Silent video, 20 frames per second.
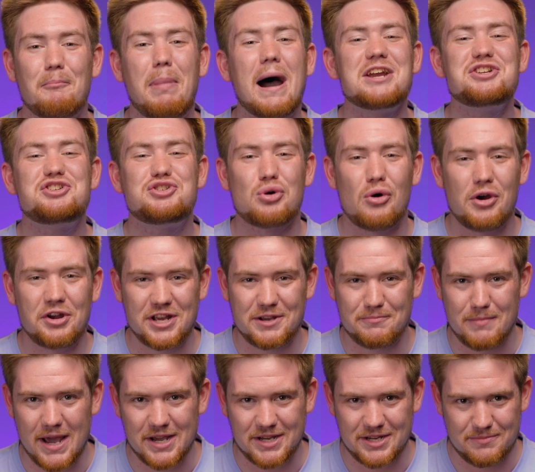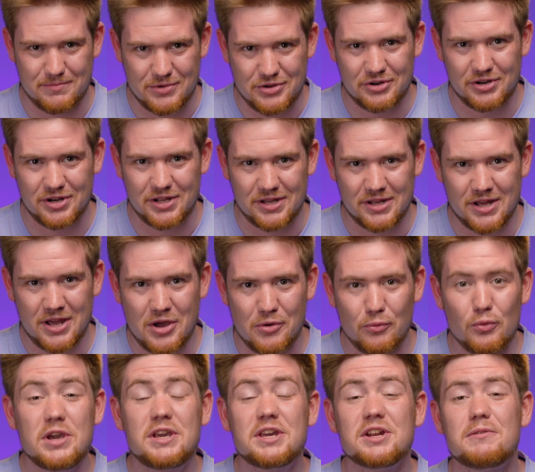By joining my community,
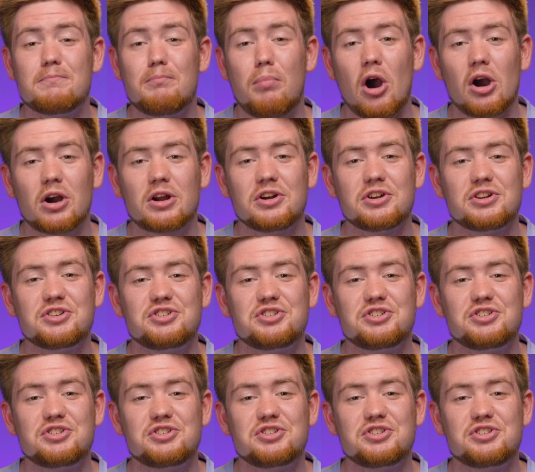we can embark on a